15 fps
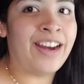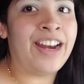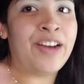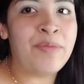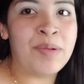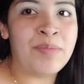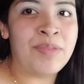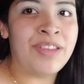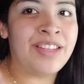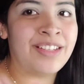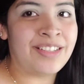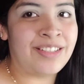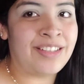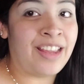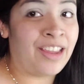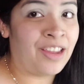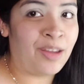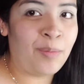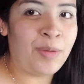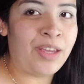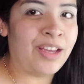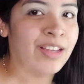And I remember this
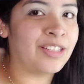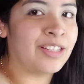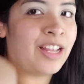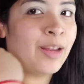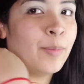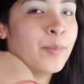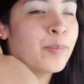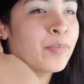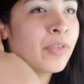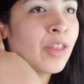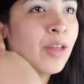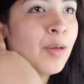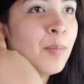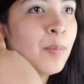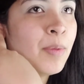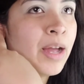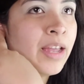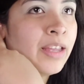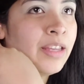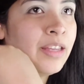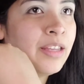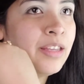day because like
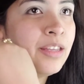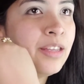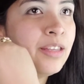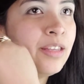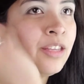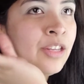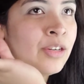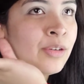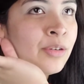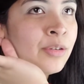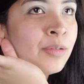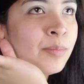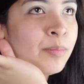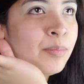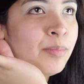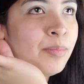my ear